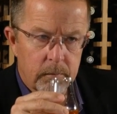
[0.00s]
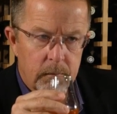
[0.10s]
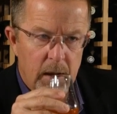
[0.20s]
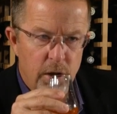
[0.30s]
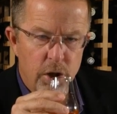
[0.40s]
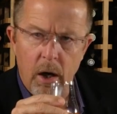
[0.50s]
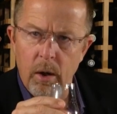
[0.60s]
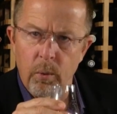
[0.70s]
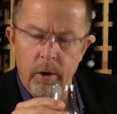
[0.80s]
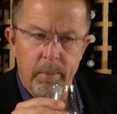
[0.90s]
not
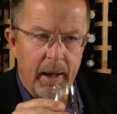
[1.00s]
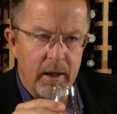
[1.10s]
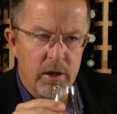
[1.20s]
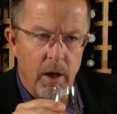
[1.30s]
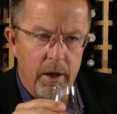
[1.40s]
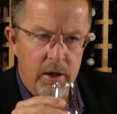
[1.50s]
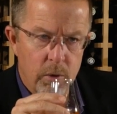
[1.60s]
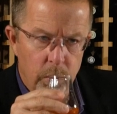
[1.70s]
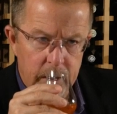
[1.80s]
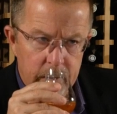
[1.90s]
charred wood, but like sawdust
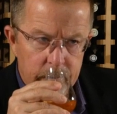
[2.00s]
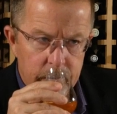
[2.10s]
wood.